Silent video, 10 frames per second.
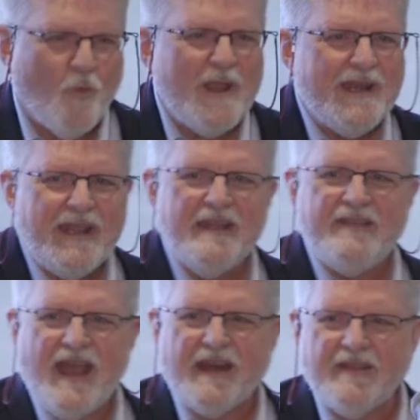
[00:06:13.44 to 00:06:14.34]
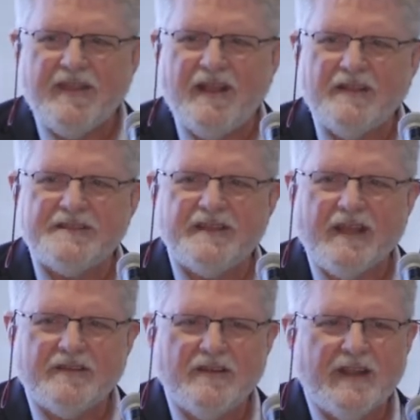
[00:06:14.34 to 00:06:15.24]
We need that in the health
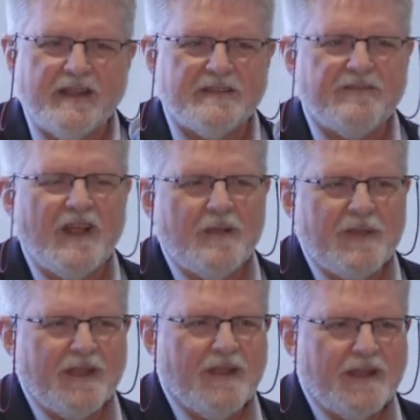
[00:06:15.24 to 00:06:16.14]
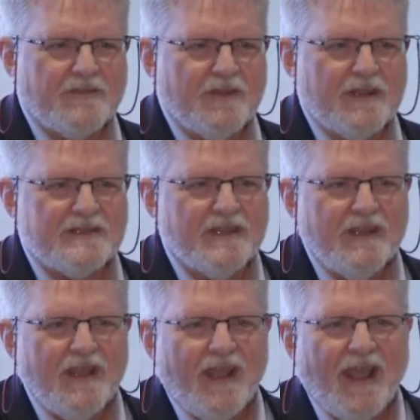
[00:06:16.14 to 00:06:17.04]
sector in developing countries.
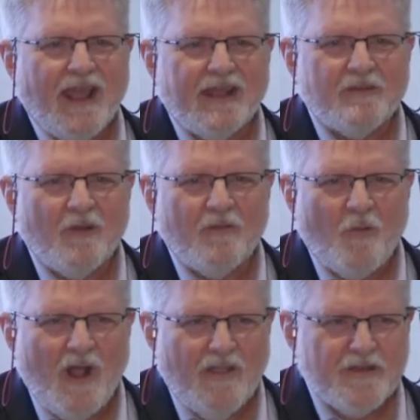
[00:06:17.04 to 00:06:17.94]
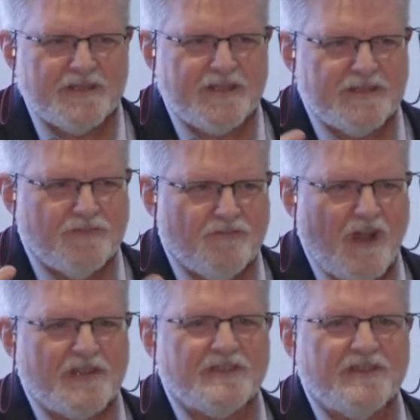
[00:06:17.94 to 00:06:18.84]
And while there's this
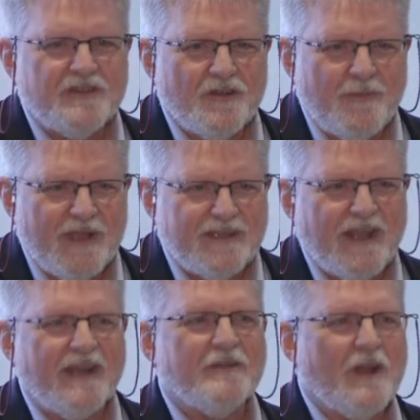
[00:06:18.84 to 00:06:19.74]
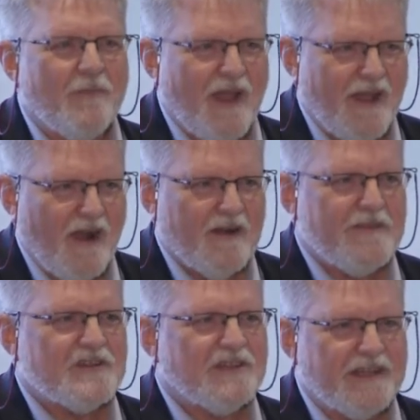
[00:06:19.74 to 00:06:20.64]
rush to do big data to apply
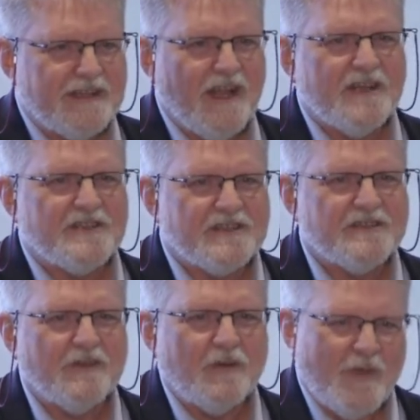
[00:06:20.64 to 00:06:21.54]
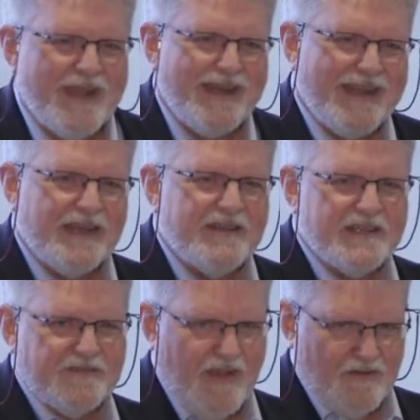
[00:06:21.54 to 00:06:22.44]
artificial intelligence to it, we need
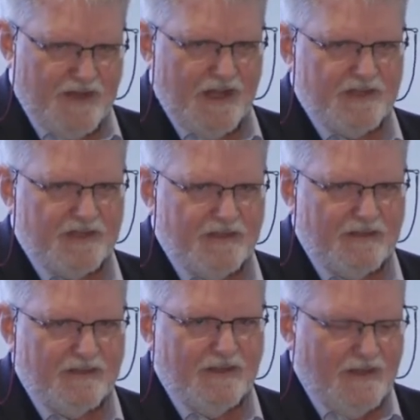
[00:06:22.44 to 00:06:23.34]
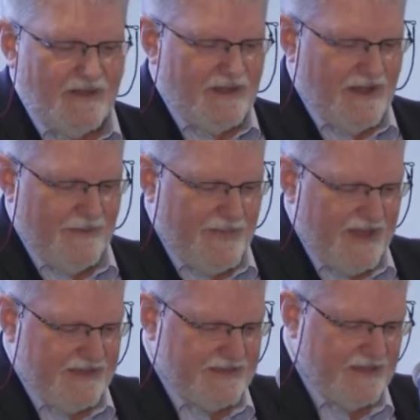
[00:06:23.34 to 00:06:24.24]
this foundational uh,
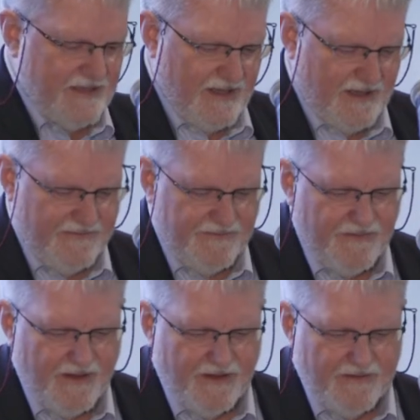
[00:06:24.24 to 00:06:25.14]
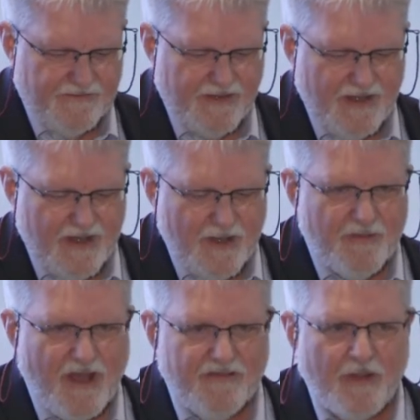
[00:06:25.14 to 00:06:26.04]
piece of, of,
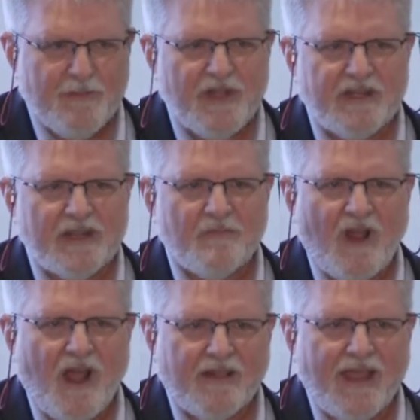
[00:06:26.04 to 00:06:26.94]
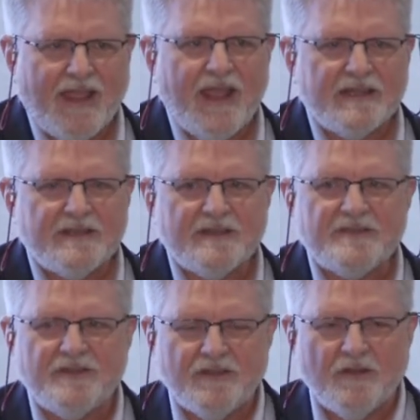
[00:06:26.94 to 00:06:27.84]
of the building block that gets us
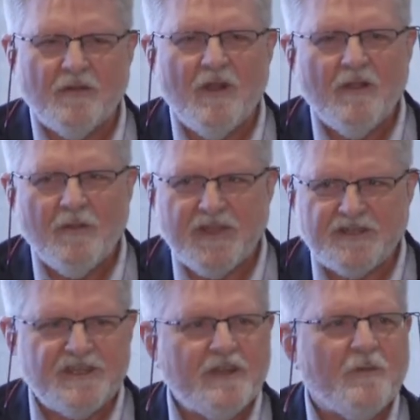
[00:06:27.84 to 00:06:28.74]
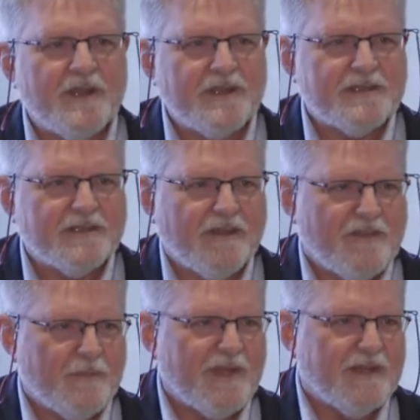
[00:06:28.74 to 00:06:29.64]
to the gee whiz
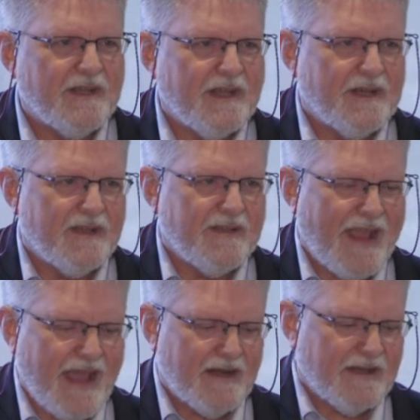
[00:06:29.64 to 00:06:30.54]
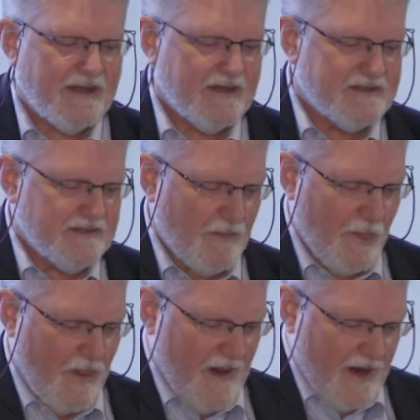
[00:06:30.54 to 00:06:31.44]
of the big data and the analytics.
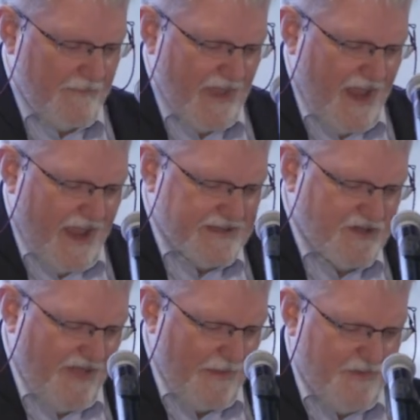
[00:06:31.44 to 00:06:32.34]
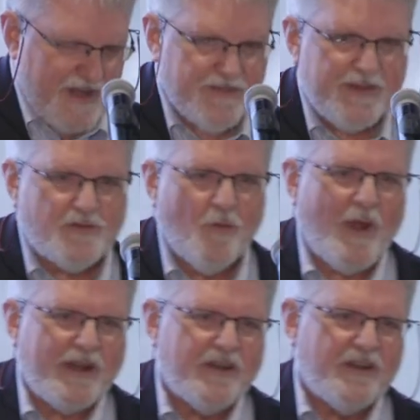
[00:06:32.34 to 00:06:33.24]
And so that brings me to
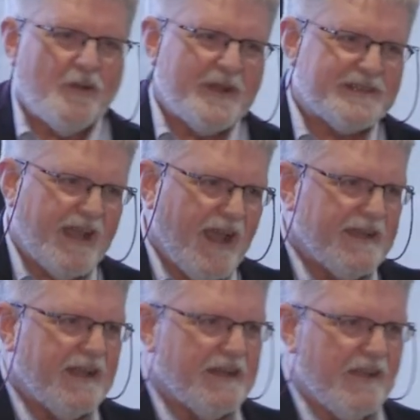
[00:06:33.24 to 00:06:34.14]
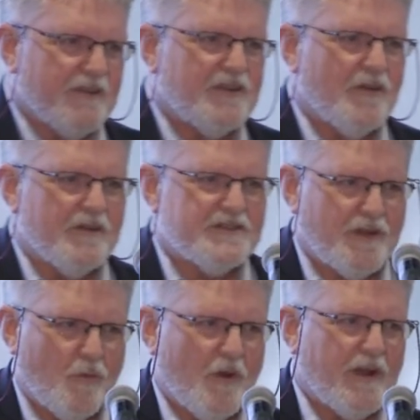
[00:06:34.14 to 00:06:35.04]
what USAID and other donors
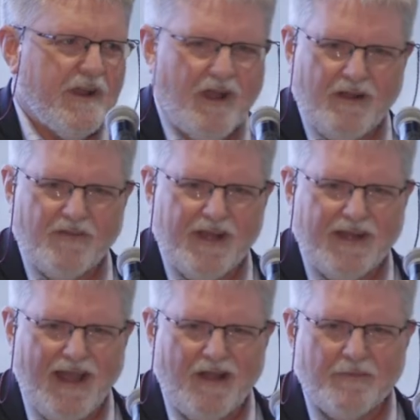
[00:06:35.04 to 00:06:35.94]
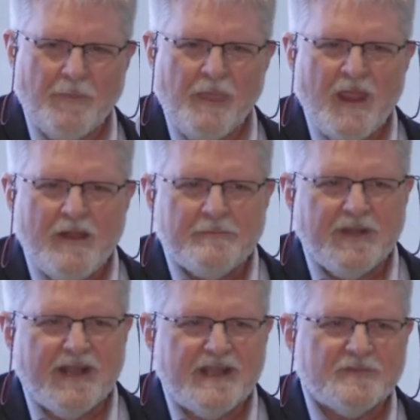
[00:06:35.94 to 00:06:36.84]
are working on right now.
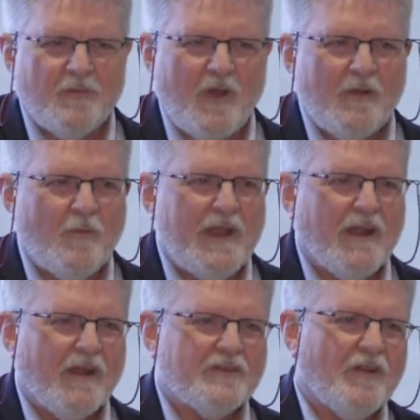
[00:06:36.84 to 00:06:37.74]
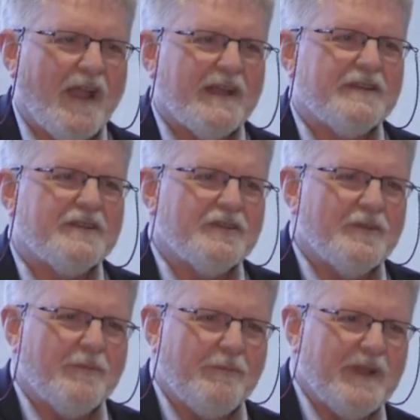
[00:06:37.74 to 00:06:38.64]
Because what we are trying
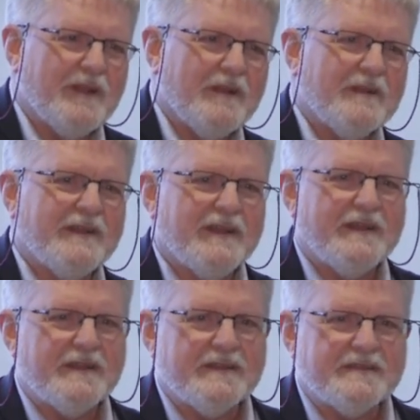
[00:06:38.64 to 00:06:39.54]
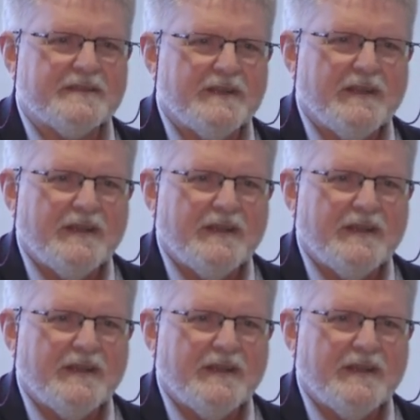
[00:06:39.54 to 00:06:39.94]
to build is